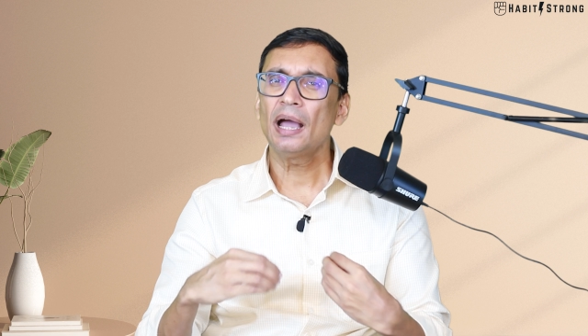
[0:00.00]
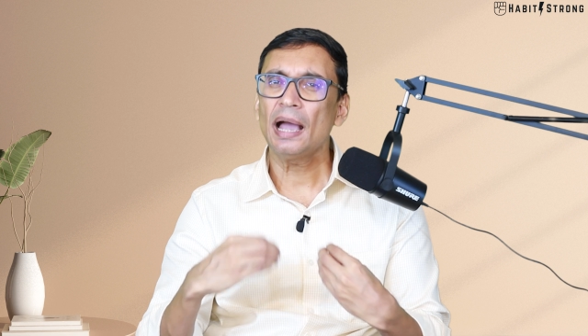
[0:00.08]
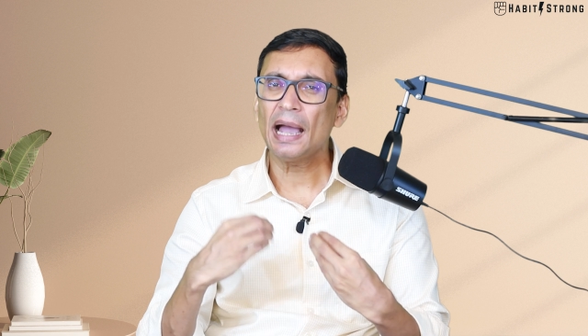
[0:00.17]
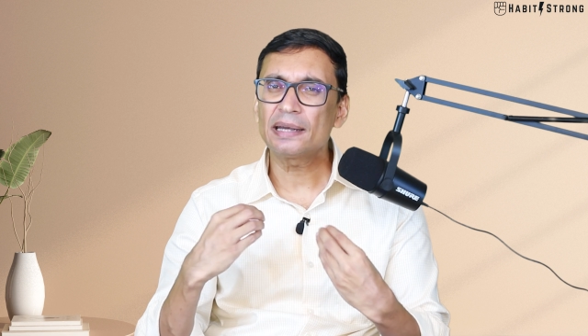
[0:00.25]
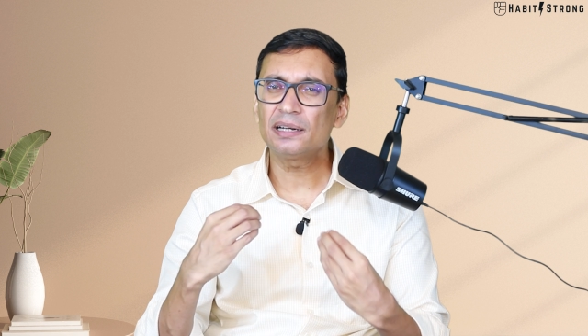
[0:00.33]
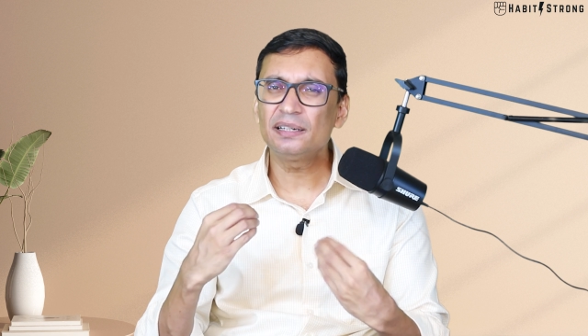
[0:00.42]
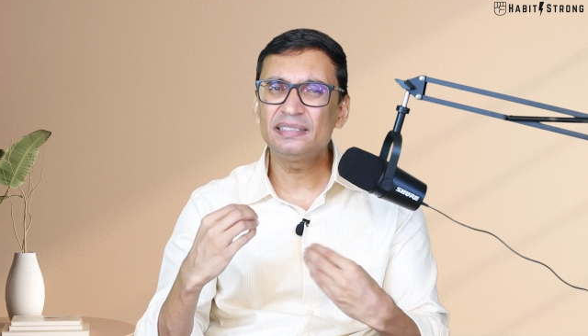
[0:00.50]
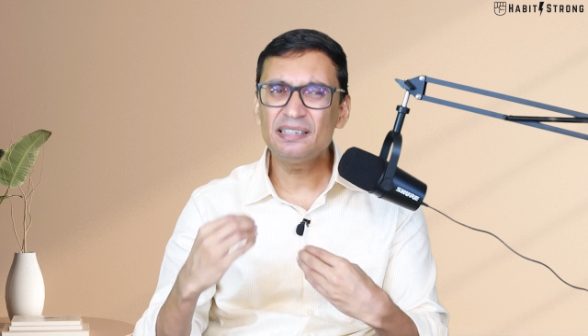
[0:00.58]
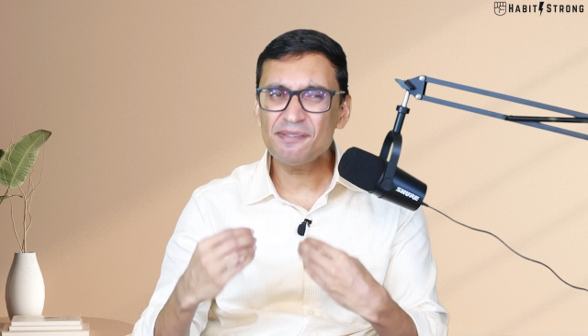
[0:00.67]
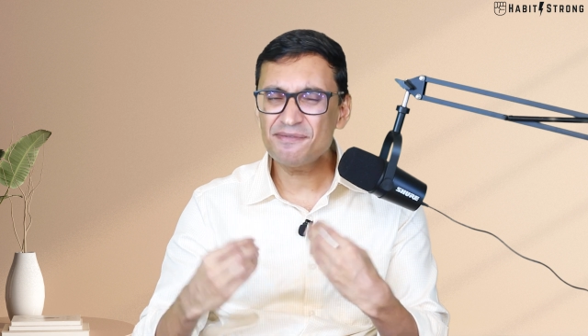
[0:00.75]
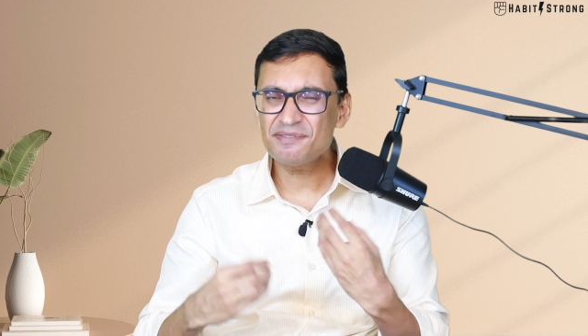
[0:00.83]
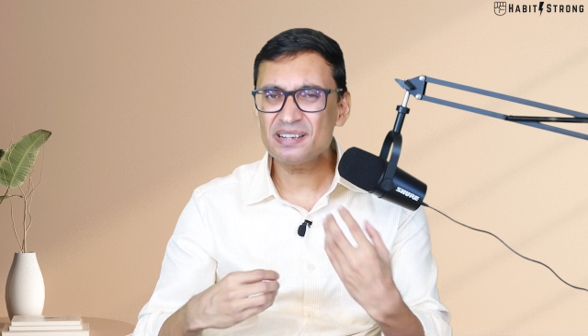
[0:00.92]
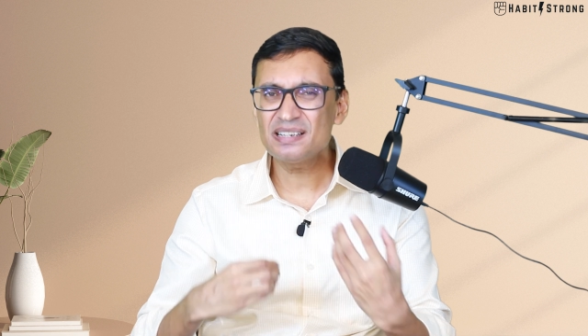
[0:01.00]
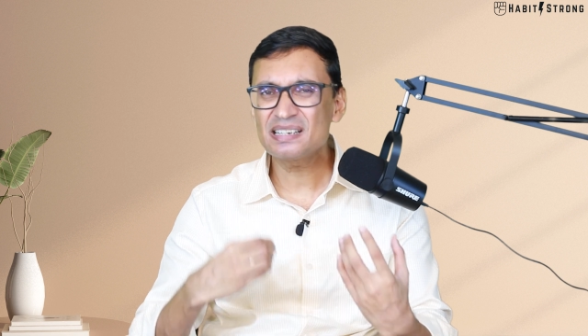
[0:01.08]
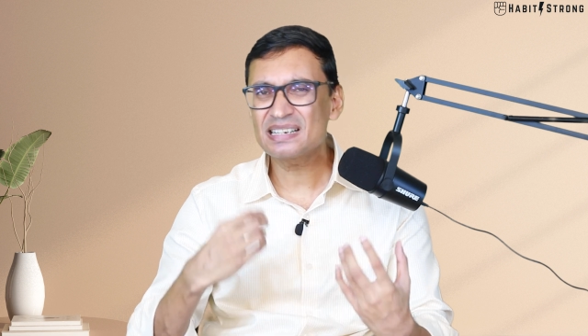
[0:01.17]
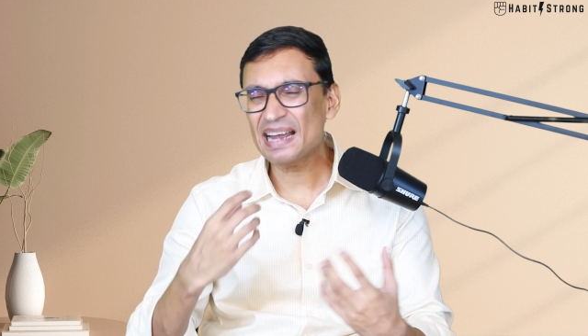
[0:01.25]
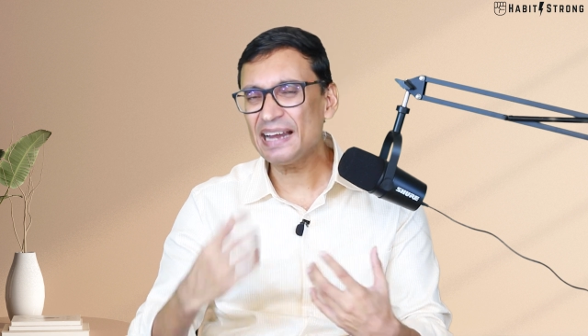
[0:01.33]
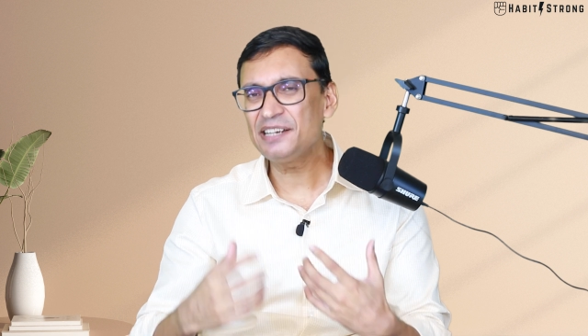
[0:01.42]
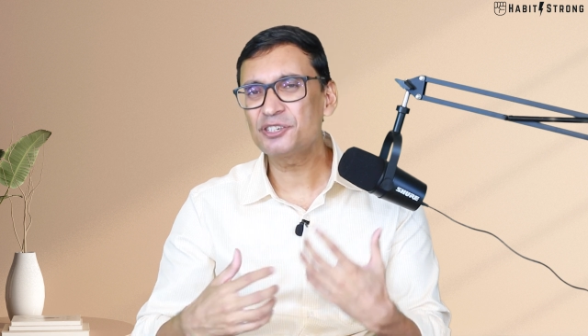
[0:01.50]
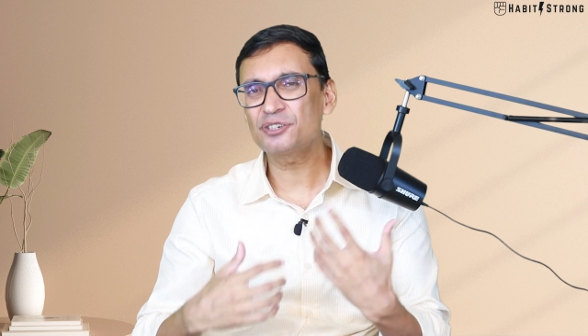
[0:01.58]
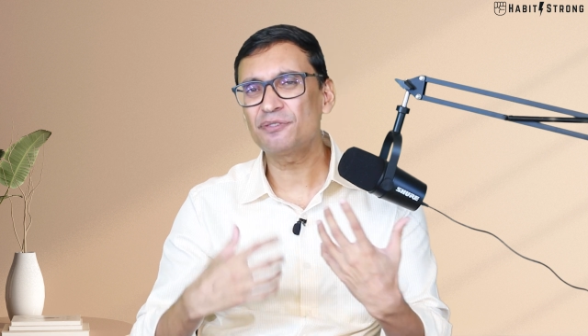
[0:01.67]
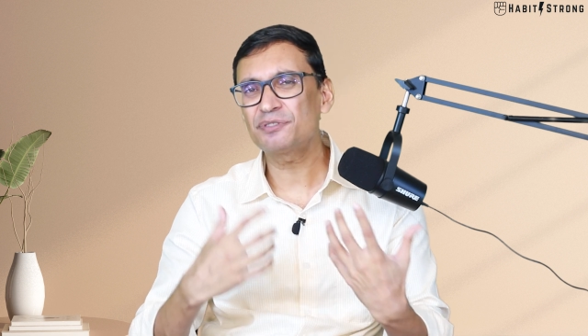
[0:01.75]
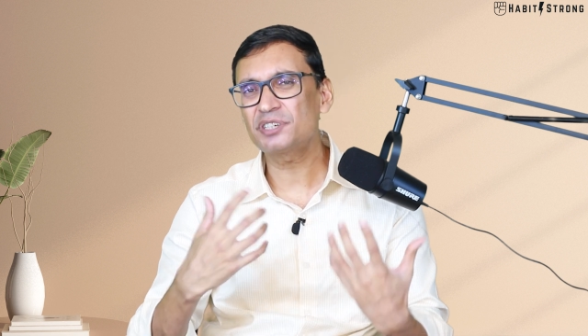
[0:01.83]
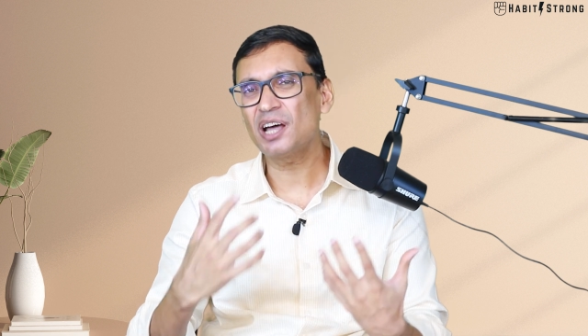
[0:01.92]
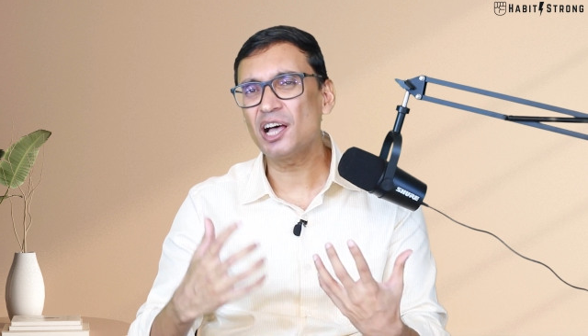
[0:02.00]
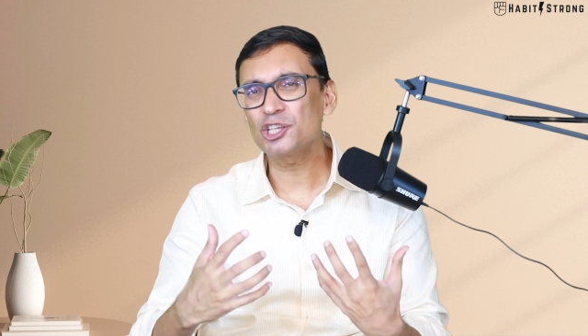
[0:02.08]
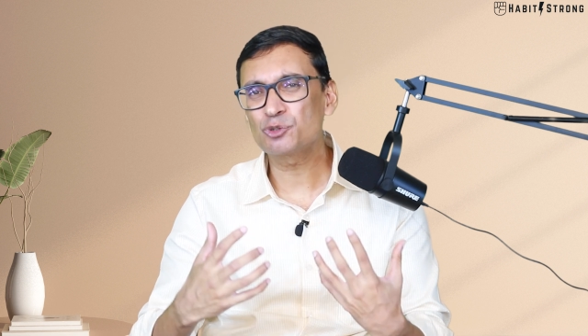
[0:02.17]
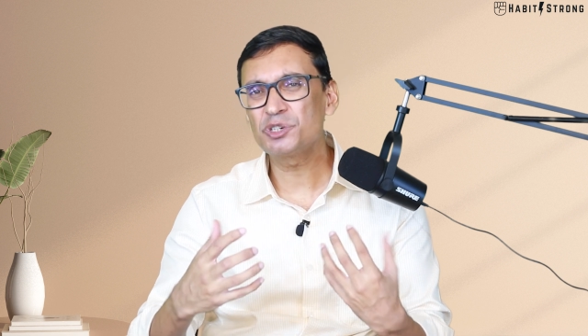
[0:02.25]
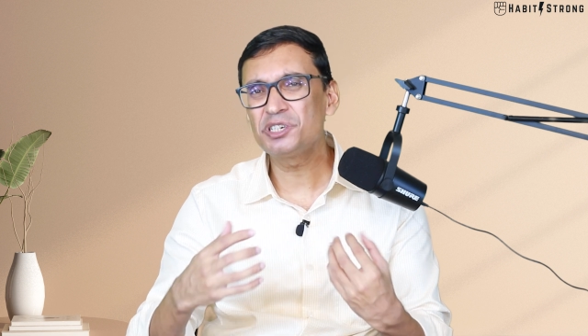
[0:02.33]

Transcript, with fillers: handle different kinds of tasks